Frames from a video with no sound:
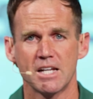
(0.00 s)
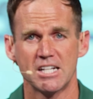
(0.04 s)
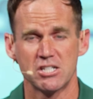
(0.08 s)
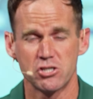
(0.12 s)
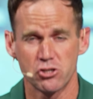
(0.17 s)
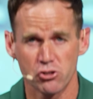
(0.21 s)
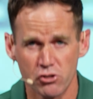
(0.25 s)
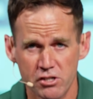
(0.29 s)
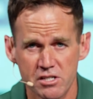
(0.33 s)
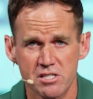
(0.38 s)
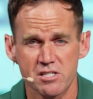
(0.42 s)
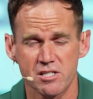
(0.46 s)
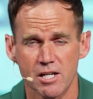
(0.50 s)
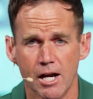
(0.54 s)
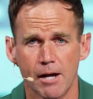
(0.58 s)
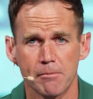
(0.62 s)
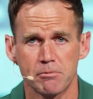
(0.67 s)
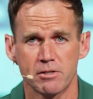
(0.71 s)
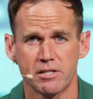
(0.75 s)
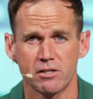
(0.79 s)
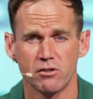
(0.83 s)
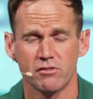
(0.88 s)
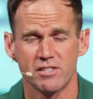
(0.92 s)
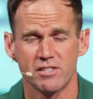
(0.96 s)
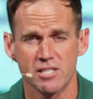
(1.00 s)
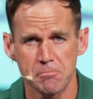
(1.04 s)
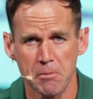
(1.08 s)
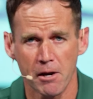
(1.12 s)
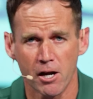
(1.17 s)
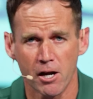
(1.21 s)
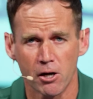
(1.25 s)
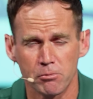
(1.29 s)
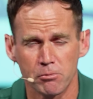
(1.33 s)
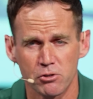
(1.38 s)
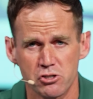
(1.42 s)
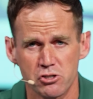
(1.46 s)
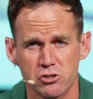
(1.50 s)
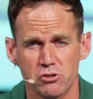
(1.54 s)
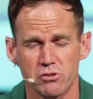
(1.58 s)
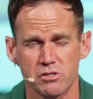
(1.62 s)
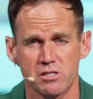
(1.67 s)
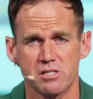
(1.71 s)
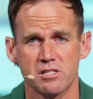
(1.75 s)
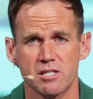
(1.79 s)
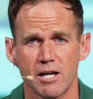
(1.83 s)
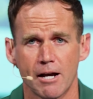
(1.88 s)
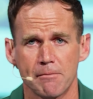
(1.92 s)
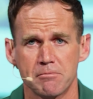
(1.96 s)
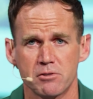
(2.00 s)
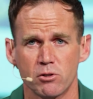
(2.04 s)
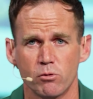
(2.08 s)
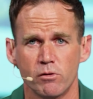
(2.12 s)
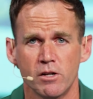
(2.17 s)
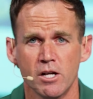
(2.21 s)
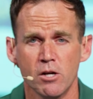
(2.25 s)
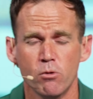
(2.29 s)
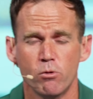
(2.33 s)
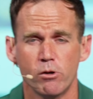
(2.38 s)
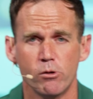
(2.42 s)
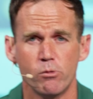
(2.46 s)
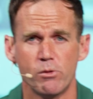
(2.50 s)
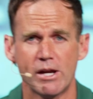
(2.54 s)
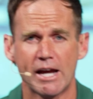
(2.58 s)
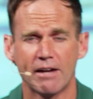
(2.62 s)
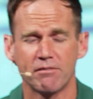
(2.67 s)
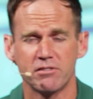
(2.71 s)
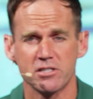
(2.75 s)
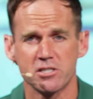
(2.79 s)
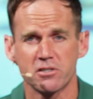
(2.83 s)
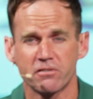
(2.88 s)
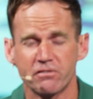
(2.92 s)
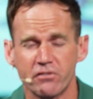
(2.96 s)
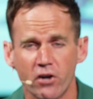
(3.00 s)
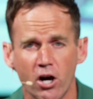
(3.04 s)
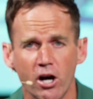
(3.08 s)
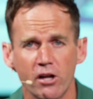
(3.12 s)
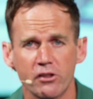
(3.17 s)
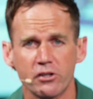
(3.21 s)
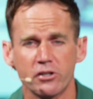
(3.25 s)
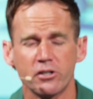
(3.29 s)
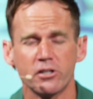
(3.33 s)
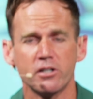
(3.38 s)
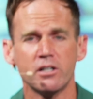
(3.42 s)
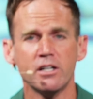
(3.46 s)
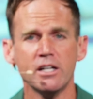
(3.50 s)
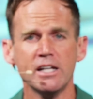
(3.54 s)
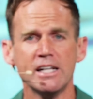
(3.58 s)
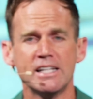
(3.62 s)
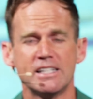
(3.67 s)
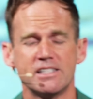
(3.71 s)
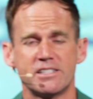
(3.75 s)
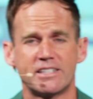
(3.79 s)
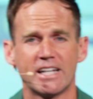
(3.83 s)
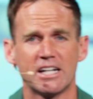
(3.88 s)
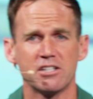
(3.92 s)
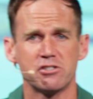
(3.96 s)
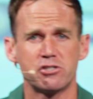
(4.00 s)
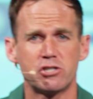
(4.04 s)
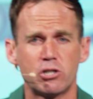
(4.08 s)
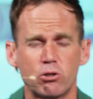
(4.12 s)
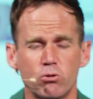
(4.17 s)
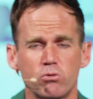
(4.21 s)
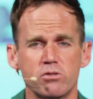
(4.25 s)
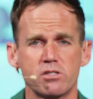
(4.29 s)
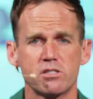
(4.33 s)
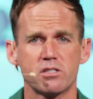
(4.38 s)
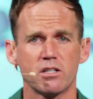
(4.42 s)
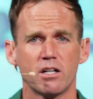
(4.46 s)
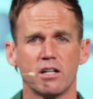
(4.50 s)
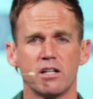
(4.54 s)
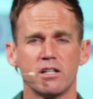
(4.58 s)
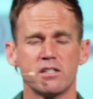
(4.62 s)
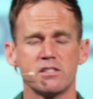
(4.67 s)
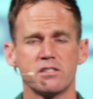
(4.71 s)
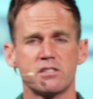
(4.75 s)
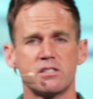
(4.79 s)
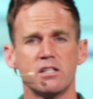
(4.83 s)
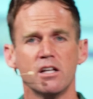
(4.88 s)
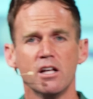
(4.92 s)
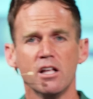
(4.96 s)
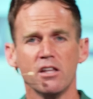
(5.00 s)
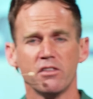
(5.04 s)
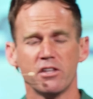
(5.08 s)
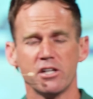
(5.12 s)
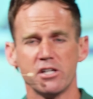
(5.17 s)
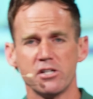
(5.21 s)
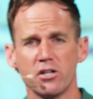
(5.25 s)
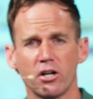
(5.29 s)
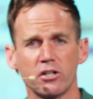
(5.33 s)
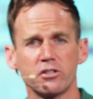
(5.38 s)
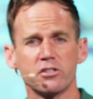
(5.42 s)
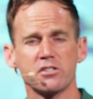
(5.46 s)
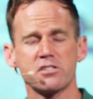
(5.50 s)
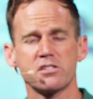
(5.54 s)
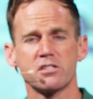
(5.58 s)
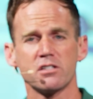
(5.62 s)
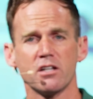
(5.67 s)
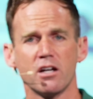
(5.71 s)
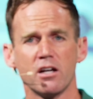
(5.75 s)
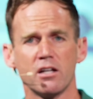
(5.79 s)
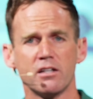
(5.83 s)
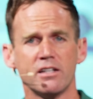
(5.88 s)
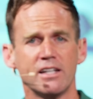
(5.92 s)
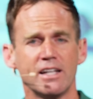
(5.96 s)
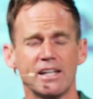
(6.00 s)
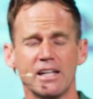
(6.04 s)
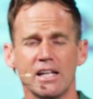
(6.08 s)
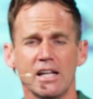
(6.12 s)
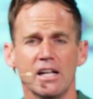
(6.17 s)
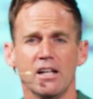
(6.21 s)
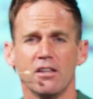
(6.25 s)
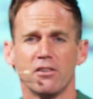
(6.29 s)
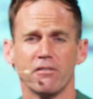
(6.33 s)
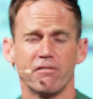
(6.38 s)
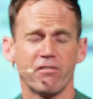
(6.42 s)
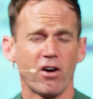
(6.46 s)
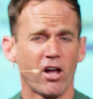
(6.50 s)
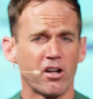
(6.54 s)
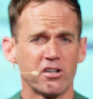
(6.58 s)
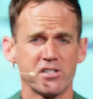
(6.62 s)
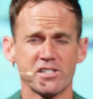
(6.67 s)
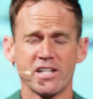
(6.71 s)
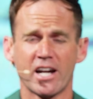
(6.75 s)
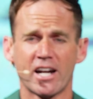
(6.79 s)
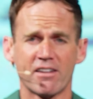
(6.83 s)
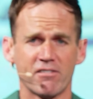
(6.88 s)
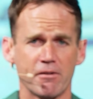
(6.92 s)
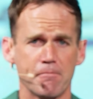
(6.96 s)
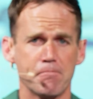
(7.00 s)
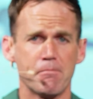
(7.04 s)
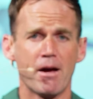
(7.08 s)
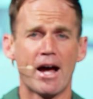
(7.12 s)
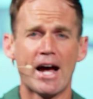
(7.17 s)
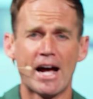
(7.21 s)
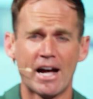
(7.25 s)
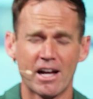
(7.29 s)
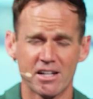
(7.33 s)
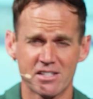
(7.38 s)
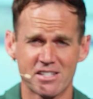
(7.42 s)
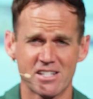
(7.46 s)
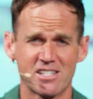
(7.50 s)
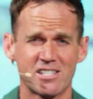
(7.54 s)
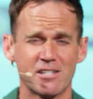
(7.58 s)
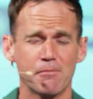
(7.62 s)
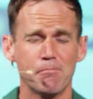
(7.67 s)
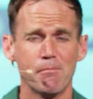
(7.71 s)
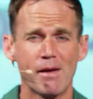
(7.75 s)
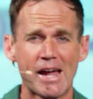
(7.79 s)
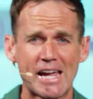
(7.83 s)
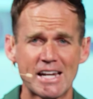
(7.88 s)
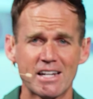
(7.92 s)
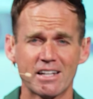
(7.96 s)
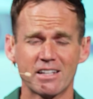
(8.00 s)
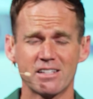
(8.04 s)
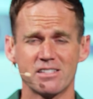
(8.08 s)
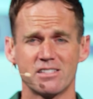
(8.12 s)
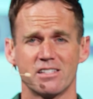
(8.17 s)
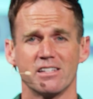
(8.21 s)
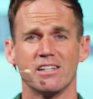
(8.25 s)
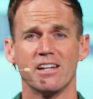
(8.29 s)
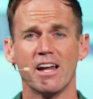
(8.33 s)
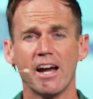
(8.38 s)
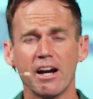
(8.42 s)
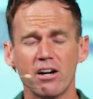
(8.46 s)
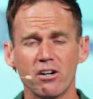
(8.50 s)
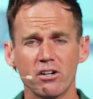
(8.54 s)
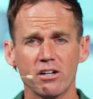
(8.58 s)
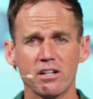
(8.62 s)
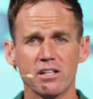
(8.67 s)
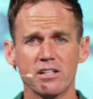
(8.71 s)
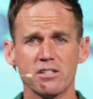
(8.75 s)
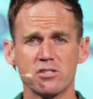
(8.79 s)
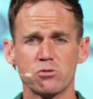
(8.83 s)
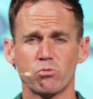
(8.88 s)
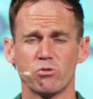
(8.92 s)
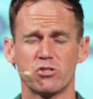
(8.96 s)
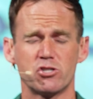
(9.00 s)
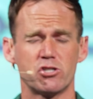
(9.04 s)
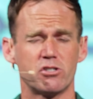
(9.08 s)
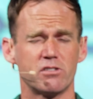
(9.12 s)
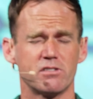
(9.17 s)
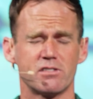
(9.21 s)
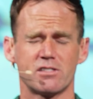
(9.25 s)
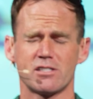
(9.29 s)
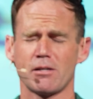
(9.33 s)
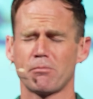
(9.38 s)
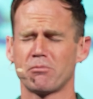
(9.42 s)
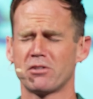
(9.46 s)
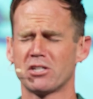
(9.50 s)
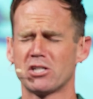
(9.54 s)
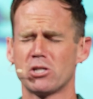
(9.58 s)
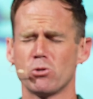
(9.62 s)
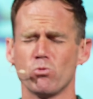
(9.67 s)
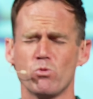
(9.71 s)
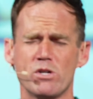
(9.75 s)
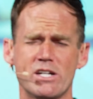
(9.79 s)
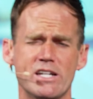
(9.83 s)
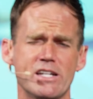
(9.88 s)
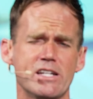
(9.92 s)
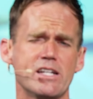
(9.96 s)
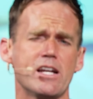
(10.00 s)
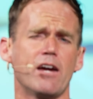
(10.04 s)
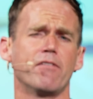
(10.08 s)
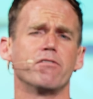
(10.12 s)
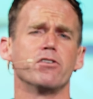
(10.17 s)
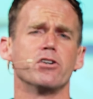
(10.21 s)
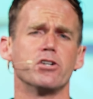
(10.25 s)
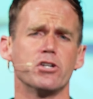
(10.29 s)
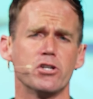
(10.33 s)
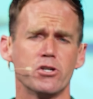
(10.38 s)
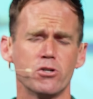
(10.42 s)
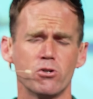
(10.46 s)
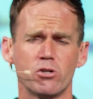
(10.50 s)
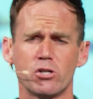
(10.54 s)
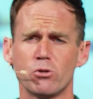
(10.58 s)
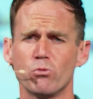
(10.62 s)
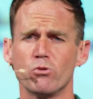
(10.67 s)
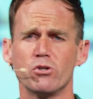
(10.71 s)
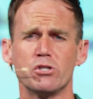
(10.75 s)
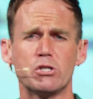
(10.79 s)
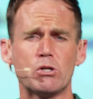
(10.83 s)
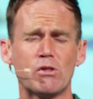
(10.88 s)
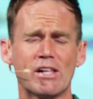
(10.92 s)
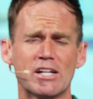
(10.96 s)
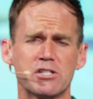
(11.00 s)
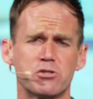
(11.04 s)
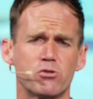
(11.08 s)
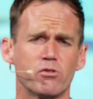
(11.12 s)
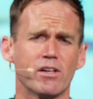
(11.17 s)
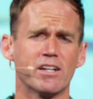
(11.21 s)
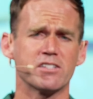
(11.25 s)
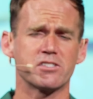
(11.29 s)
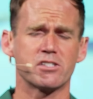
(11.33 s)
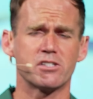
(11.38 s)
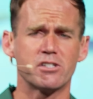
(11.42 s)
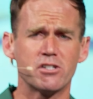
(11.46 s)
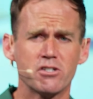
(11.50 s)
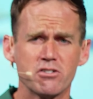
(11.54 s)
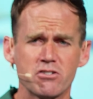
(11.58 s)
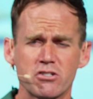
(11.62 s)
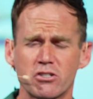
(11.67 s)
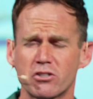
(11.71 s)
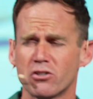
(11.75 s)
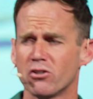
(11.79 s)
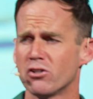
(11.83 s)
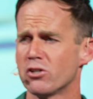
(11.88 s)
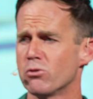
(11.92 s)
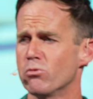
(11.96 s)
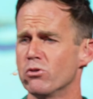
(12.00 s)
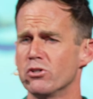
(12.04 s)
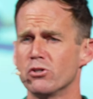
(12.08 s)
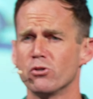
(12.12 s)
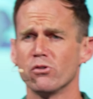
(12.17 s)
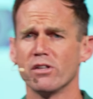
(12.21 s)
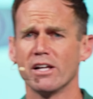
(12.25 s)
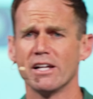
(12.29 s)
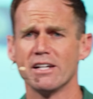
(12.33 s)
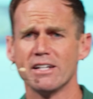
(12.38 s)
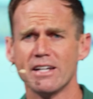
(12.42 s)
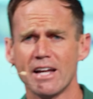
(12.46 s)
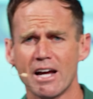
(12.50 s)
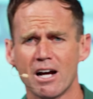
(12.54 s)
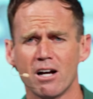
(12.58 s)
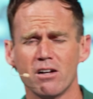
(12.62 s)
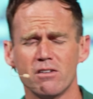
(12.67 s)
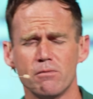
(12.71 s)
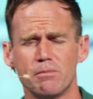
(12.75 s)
It should have stopped here. This parable should have stopped here. We have this father, he's got two sons. The younger son, the father's not even passed. He's demanding his inheritance, which is something you would never do. You wouldn't do that 2,000 years ago. You wouldn't do that now.